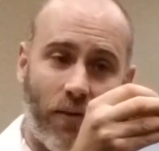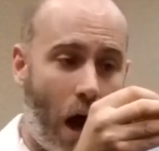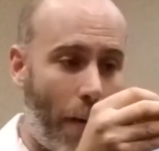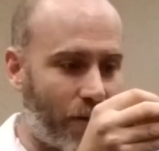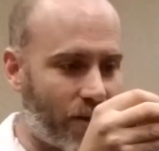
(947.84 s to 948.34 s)

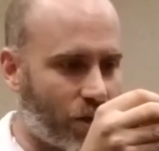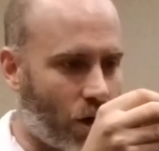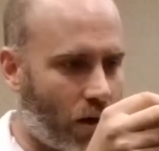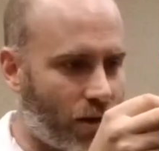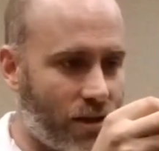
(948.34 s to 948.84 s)
opposite
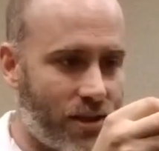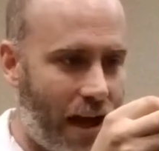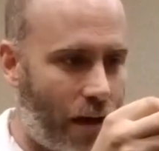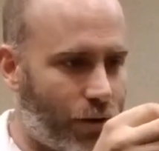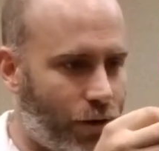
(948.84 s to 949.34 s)
charges,
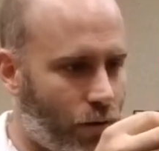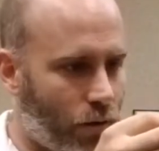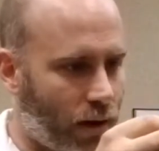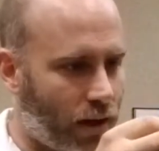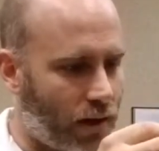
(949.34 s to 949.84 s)
down through
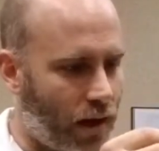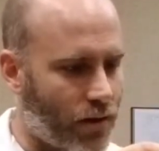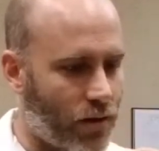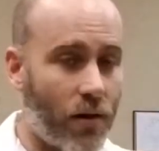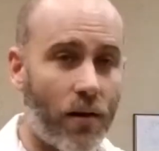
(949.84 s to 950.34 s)
a
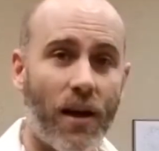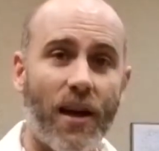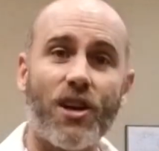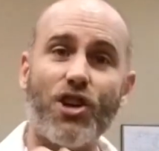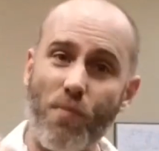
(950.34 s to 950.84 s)
conductor,
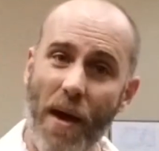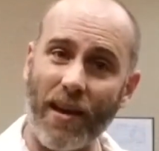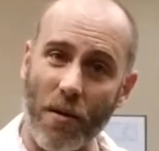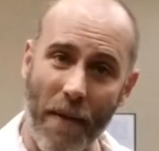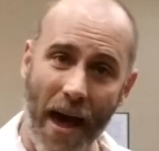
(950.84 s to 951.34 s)
you make
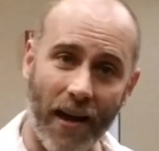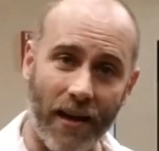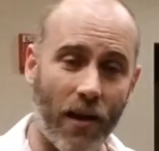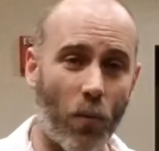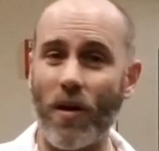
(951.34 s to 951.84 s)
a
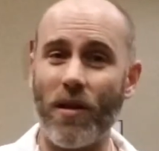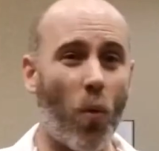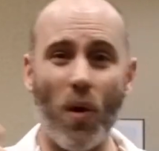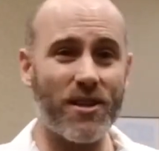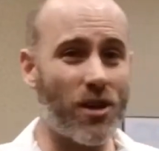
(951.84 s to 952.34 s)
magnet where there
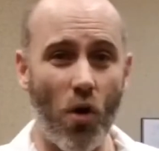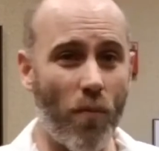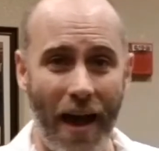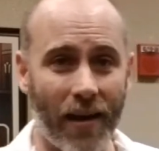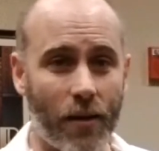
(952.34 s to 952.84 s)
was no
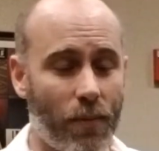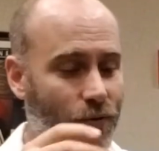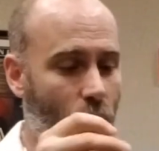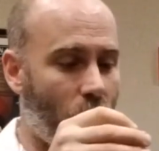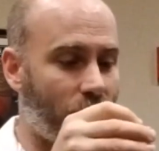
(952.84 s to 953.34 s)
magnet
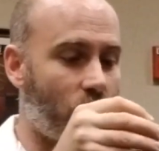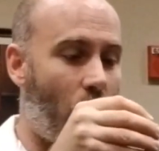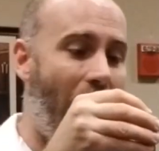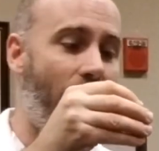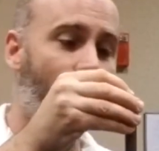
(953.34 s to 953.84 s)
before. So
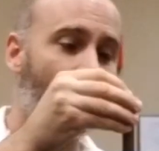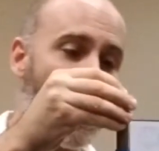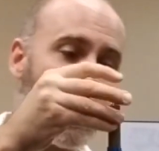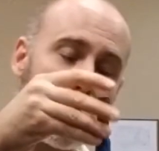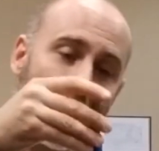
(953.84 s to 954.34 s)
I've
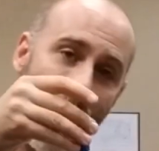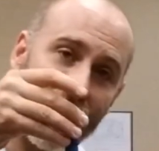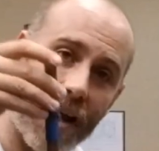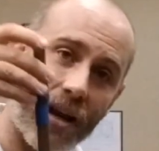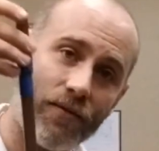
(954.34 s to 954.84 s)
created a
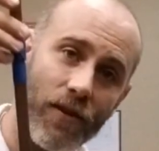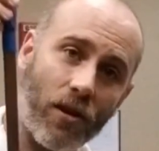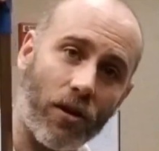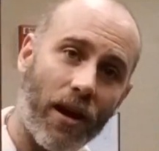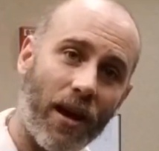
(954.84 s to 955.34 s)
magnetic
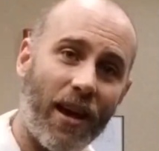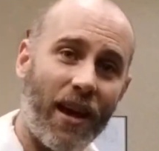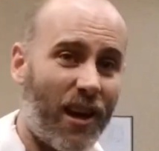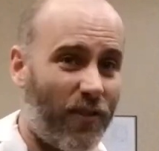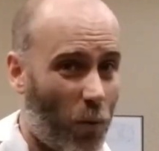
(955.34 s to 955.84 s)
field.
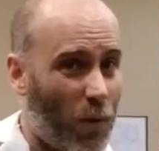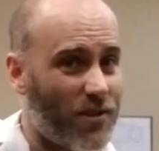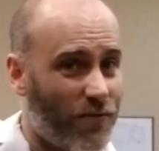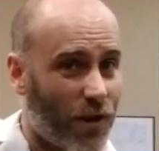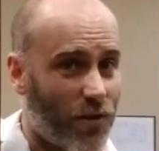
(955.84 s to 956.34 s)
And if it
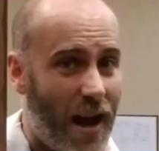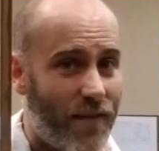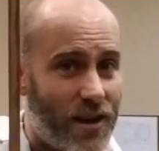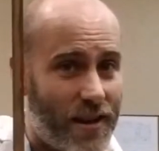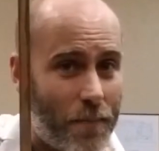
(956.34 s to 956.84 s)
wasn't for
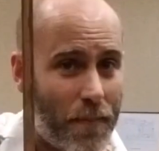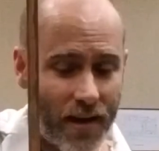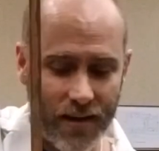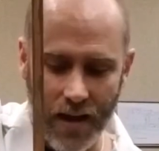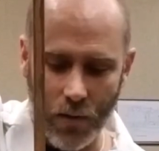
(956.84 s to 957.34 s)
gravity, that
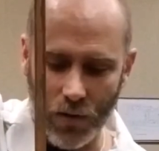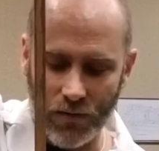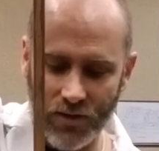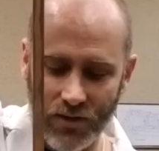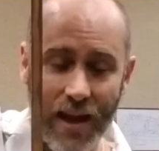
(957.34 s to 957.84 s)
magnet would
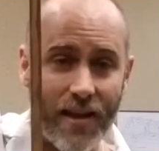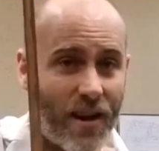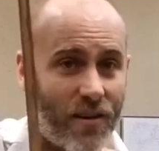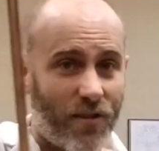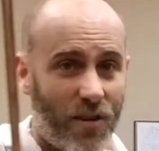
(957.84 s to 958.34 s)
stay in
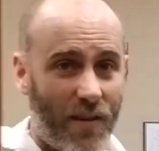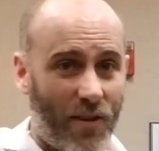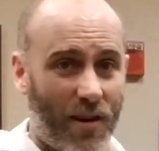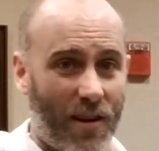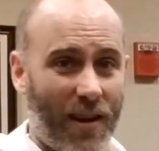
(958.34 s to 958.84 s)
there
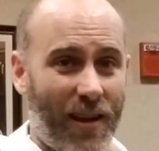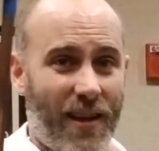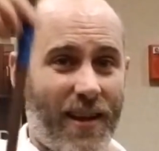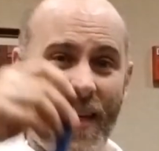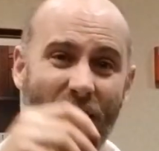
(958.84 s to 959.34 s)
forever.
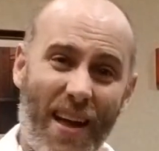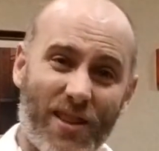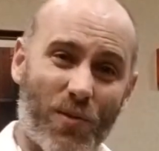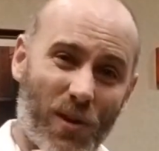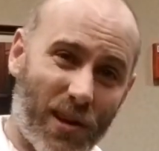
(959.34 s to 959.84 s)
And
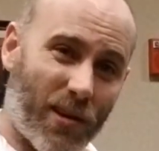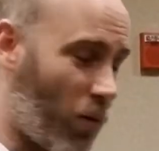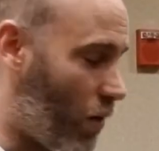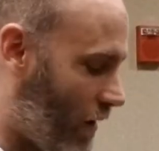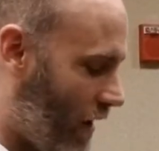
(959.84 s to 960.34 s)
that's really
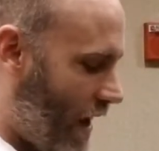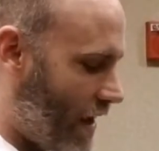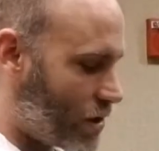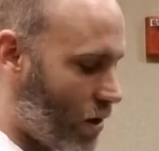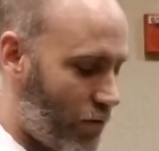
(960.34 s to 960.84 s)
cool. And
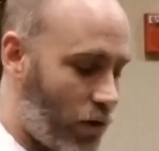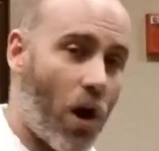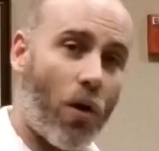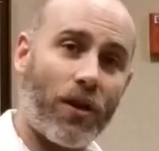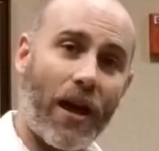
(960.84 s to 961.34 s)
so if you
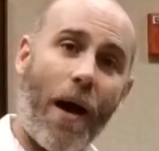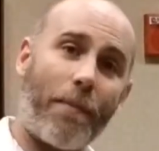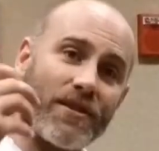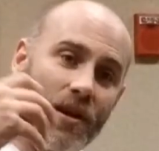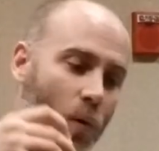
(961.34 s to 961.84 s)
go the
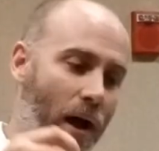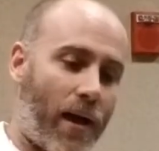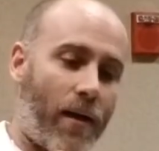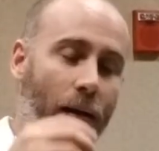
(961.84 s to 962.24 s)
opposite way,